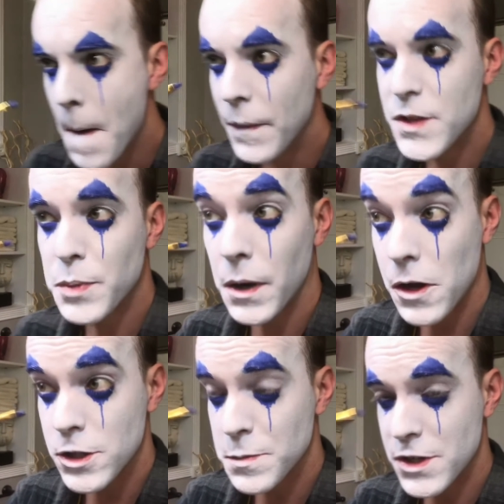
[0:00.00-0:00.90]
This part
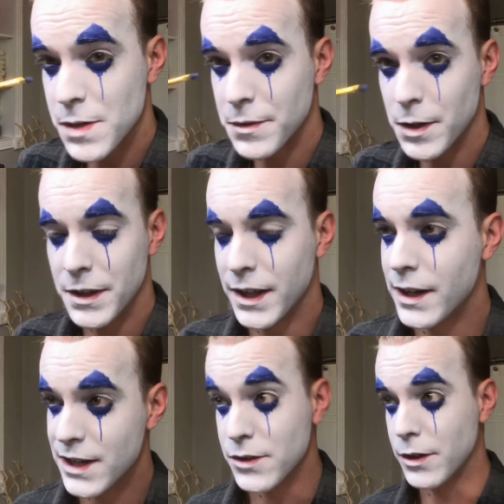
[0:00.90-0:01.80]
I'll smudge up a little bit later.
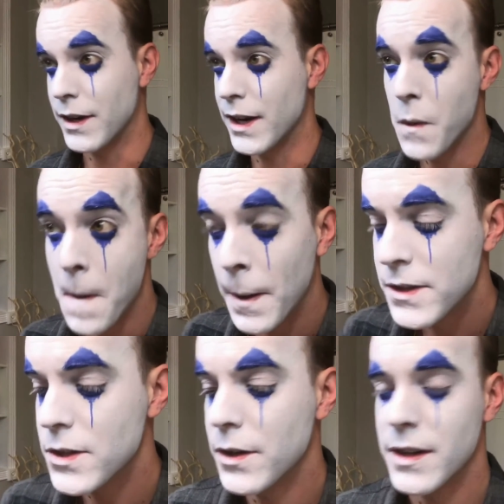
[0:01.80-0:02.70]
Actually, I'll do it right now.
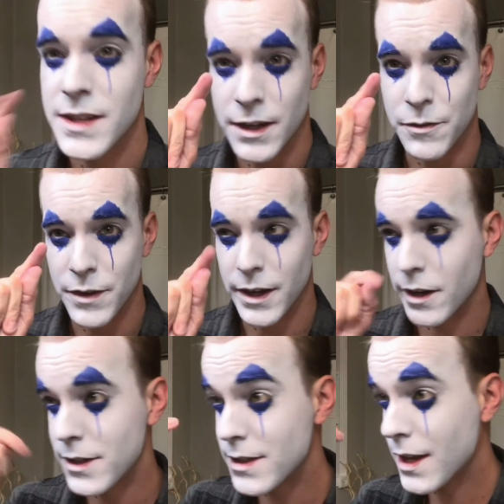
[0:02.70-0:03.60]
So you're gonna take your finger
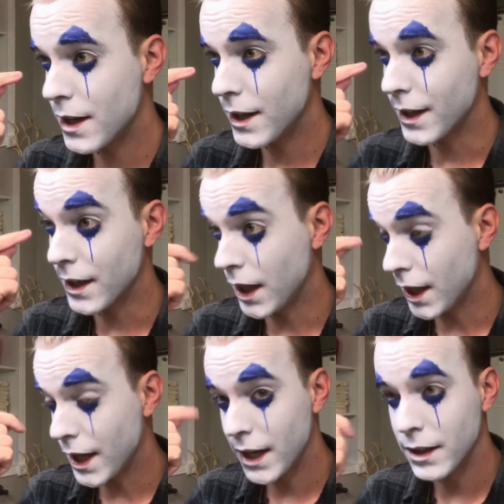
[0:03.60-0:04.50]
and just kind of like
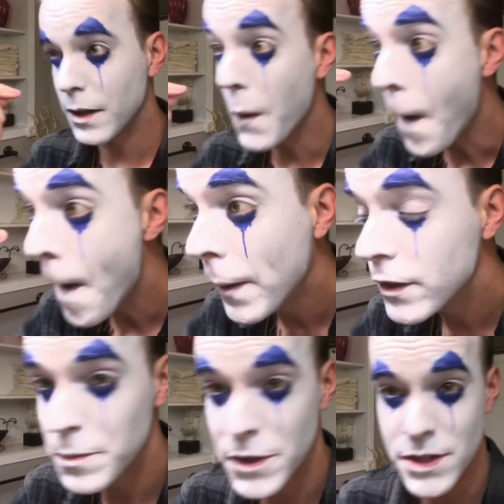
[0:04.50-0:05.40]
lightly
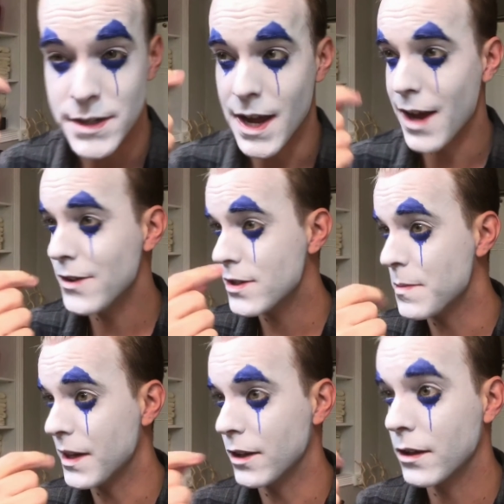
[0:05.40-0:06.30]
smudge it down just to
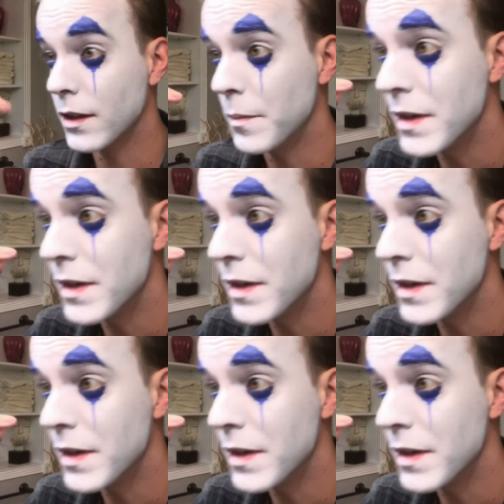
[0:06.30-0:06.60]
make it look a little